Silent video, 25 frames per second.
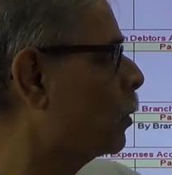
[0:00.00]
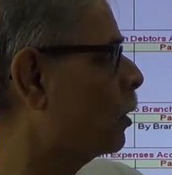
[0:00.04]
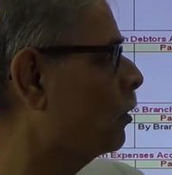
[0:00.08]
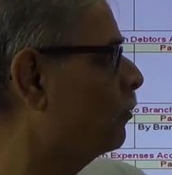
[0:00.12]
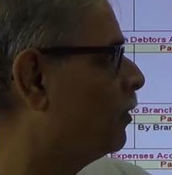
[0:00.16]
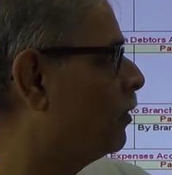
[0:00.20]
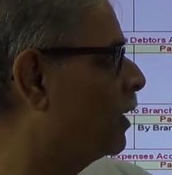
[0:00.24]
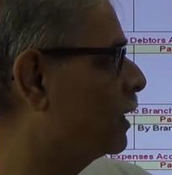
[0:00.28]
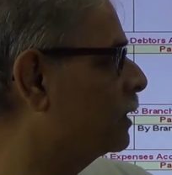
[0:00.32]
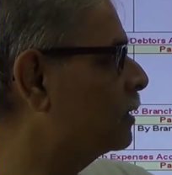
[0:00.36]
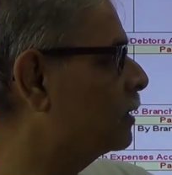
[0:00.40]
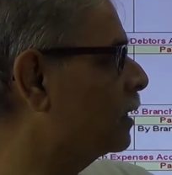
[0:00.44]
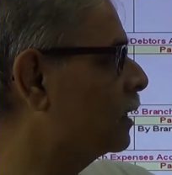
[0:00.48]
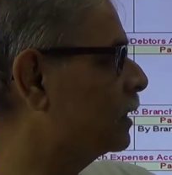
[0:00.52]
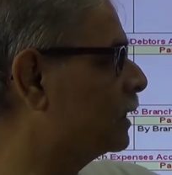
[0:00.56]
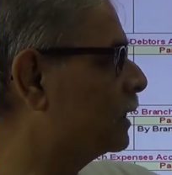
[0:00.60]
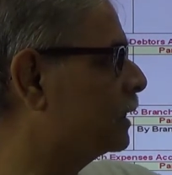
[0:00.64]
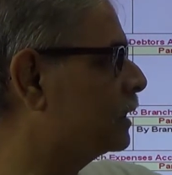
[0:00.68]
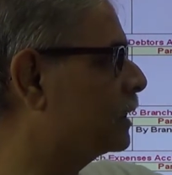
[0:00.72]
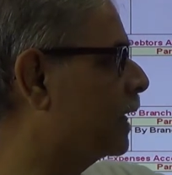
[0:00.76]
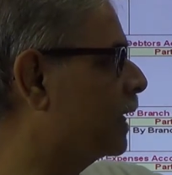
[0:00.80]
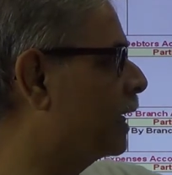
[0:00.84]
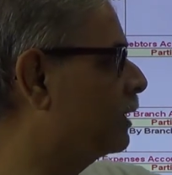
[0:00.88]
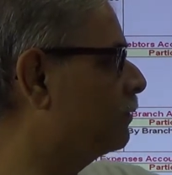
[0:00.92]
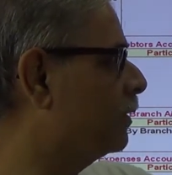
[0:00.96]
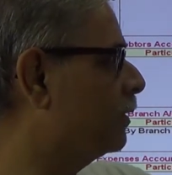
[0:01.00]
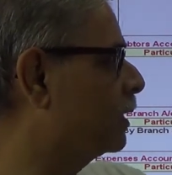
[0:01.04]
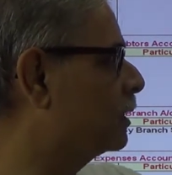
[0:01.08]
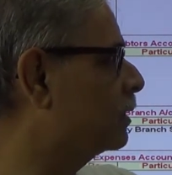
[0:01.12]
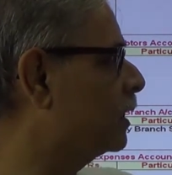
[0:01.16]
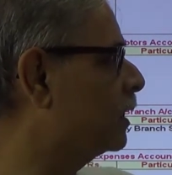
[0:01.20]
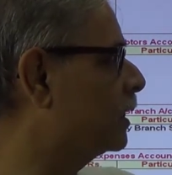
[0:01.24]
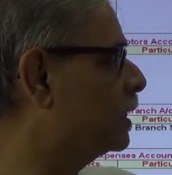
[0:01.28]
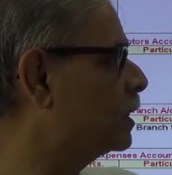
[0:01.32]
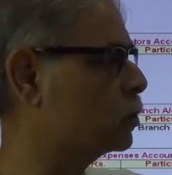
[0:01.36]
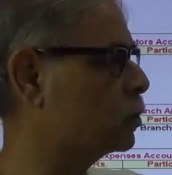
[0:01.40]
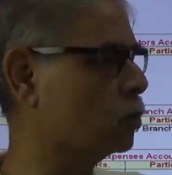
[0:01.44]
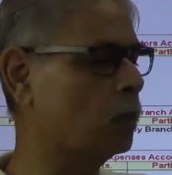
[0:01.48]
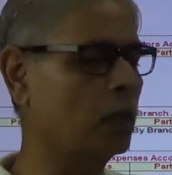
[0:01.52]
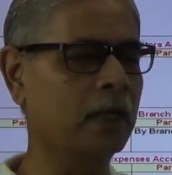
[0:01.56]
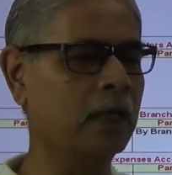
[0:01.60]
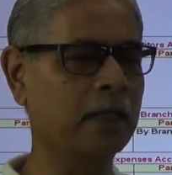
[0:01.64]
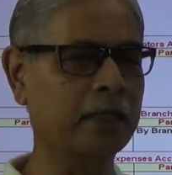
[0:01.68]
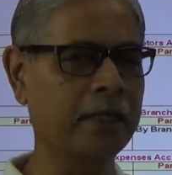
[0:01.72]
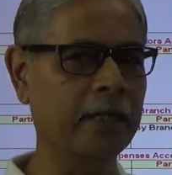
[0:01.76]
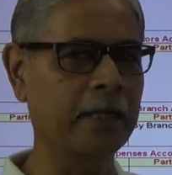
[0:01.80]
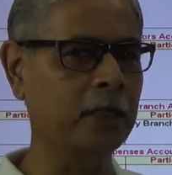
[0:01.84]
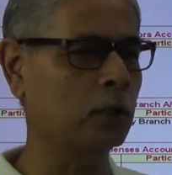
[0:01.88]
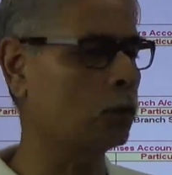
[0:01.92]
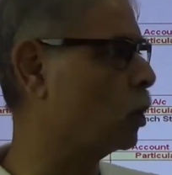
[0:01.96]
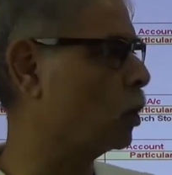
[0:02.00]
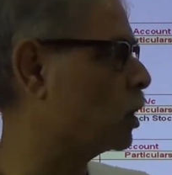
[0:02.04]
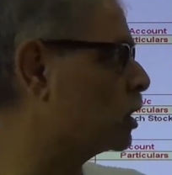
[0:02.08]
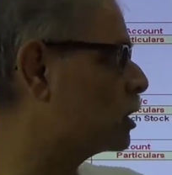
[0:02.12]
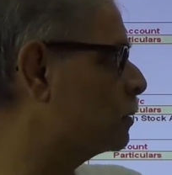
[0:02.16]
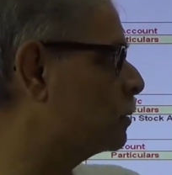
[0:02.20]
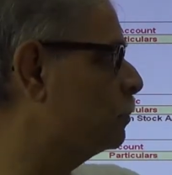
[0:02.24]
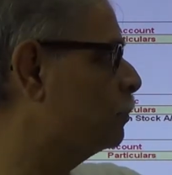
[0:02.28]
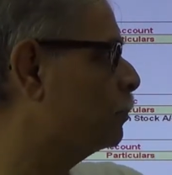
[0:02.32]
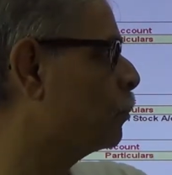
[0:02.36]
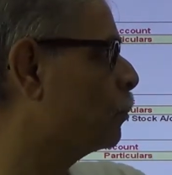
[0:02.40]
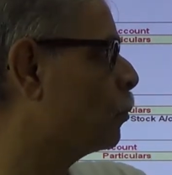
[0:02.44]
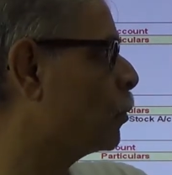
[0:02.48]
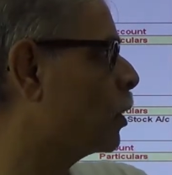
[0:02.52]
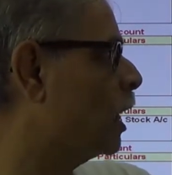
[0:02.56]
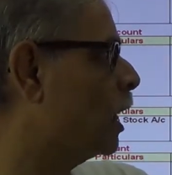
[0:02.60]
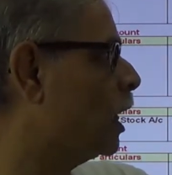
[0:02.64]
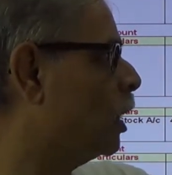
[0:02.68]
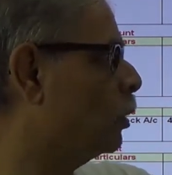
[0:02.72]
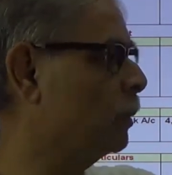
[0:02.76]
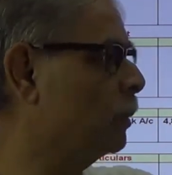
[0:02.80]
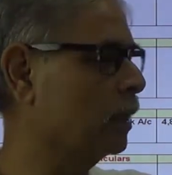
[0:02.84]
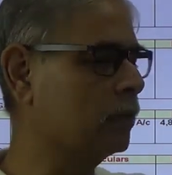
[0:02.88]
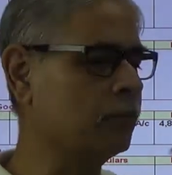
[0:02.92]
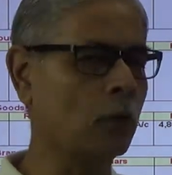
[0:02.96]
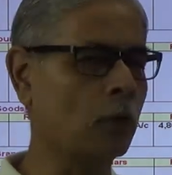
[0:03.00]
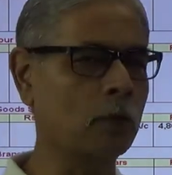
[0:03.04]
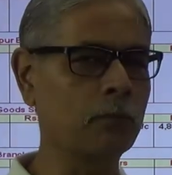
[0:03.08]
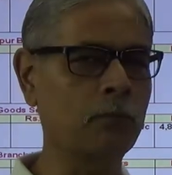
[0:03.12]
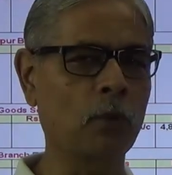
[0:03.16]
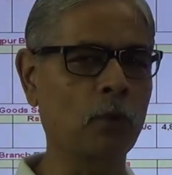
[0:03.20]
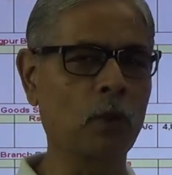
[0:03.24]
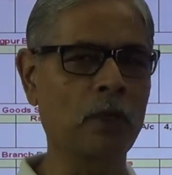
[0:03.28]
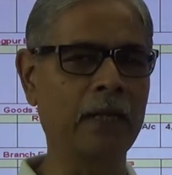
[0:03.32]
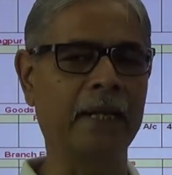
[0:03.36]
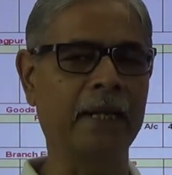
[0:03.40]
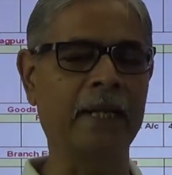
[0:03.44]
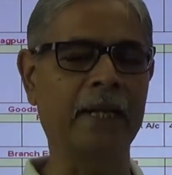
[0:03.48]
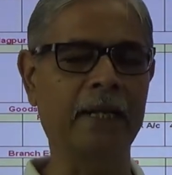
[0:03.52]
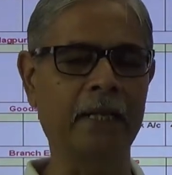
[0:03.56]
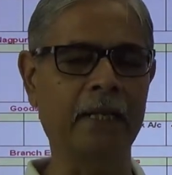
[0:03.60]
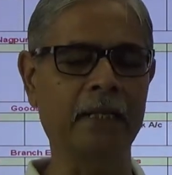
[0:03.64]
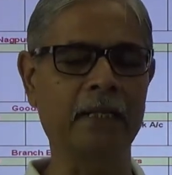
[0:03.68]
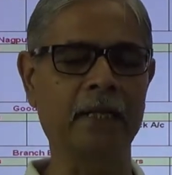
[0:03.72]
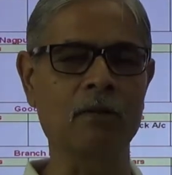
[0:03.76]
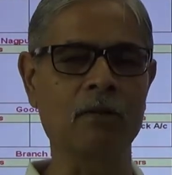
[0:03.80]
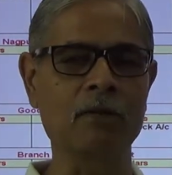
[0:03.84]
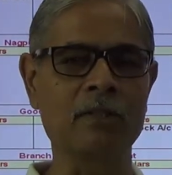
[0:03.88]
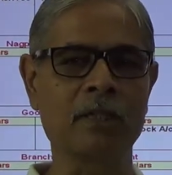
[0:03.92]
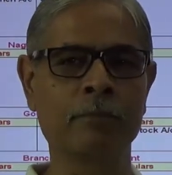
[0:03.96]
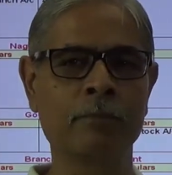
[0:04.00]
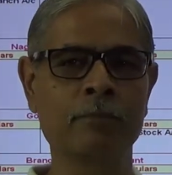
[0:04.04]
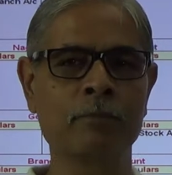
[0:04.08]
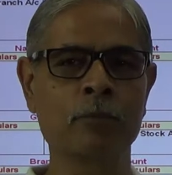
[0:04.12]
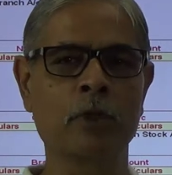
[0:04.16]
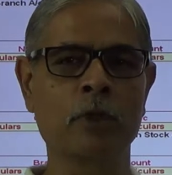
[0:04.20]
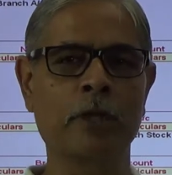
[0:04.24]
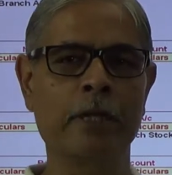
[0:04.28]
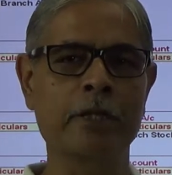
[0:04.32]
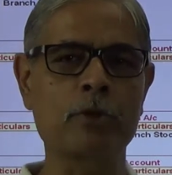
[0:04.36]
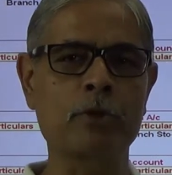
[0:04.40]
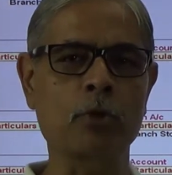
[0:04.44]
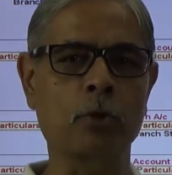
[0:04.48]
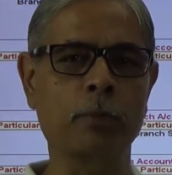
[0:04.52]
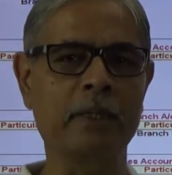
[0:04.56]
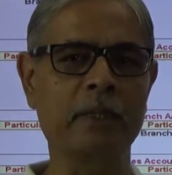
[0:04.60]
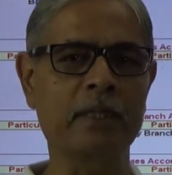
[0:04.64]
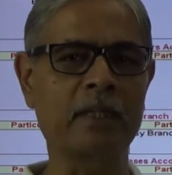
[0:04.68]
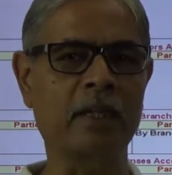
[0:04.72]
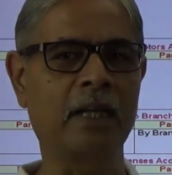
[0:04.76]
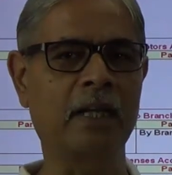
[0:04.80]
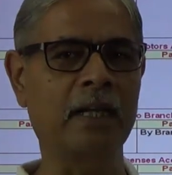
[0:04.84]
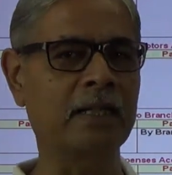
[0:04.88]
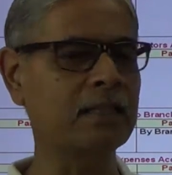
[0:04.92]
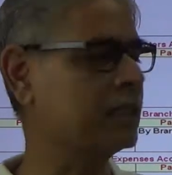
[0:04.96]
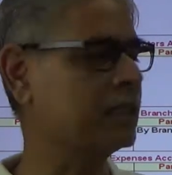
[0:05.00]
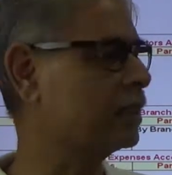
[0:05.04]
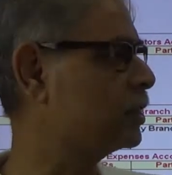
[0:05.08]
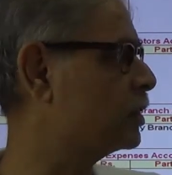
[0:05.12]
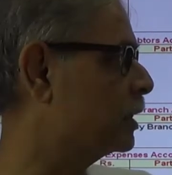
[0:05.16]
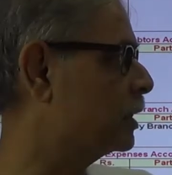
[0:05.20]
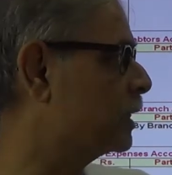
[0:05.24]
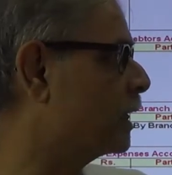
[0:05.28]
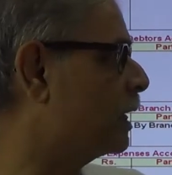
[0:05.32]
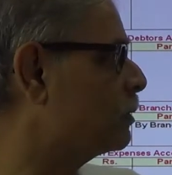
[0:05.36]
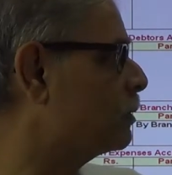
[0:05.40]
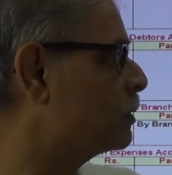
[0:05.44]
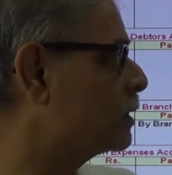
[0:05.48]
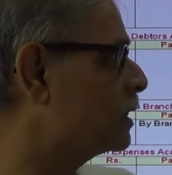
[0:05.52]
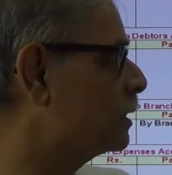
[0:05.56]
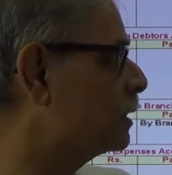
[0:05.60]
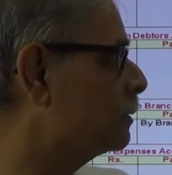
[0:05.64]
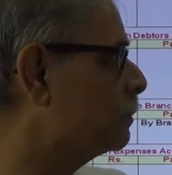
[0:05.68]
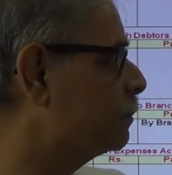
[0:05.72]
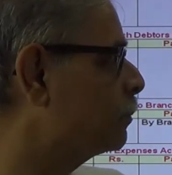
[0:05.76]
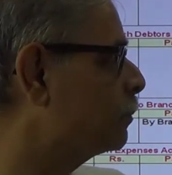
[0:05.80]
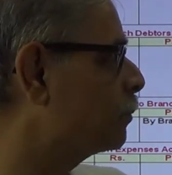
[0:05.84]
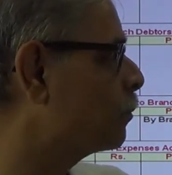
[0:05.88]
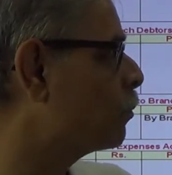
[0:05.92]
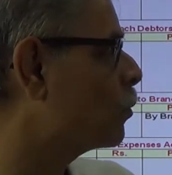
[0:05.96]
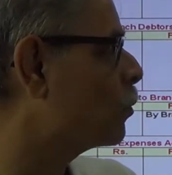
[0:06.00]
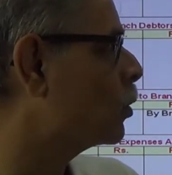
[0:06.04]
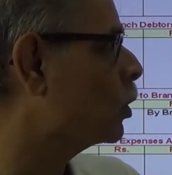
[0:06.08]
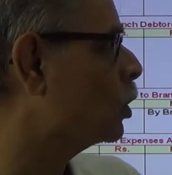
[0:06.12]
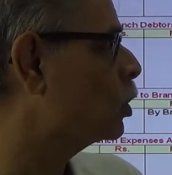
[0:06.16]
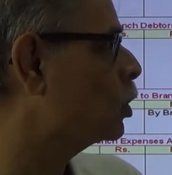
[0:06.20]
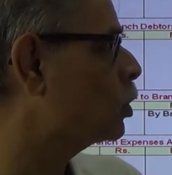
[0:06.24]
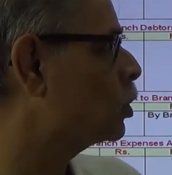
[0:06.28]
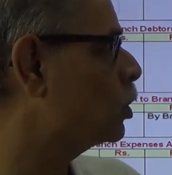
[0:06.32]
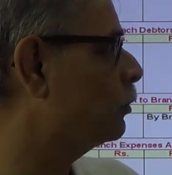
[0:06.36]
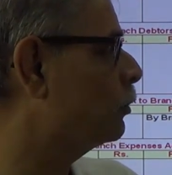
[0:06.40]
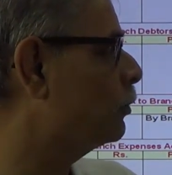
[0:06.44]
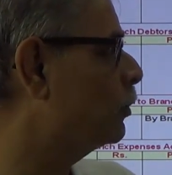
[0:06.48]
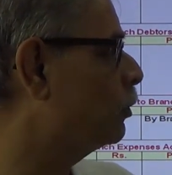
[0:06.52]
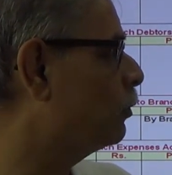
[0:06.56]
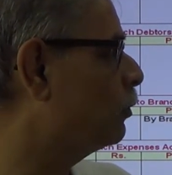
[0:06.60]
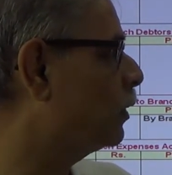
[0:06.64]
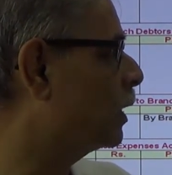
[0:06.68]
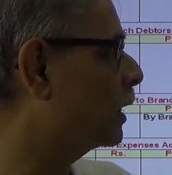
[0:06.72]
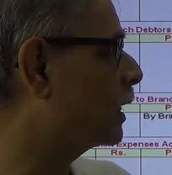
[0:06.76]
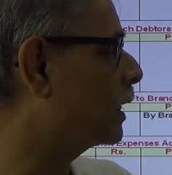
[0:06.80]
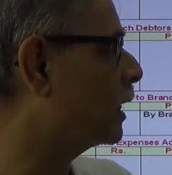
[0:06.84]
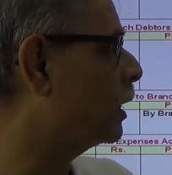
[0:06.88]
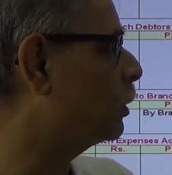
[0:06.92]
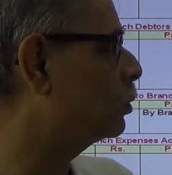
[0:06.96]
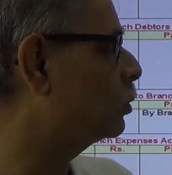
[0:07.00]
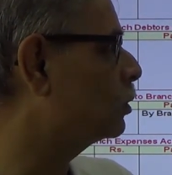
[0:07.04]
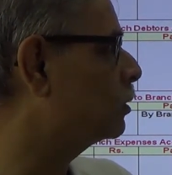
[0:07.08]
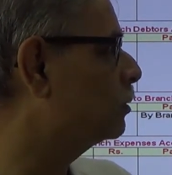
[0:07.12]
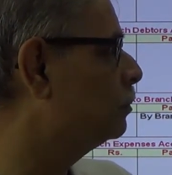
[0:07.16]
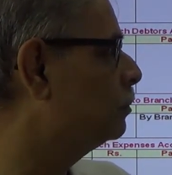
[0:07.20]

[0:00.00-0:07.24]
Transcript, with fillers: 133 and one third is to 100 cost. How much for 4 lakh 80,000? It should be 3 lakh 60,000. So if you work out